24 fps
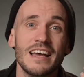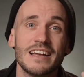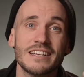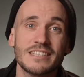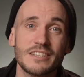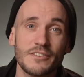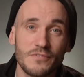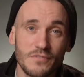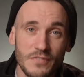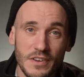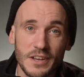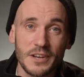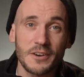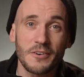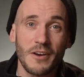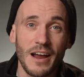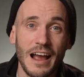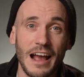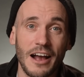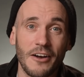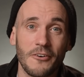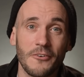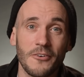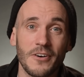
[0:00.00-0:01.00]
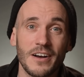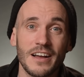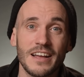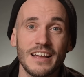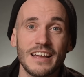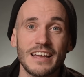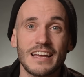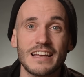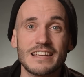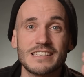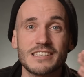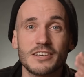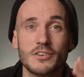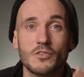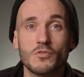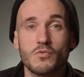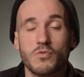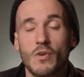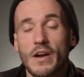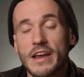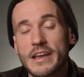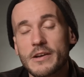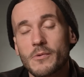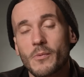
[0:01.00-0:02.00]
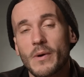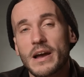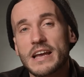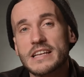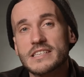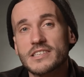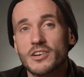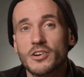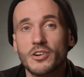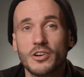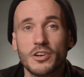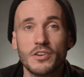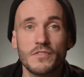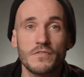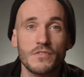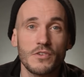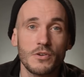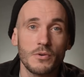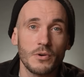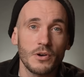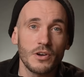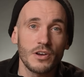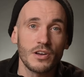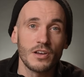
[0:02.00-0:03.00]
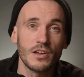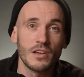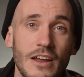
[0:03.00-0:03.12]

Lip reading: to figure out is a great way to hook a viewer.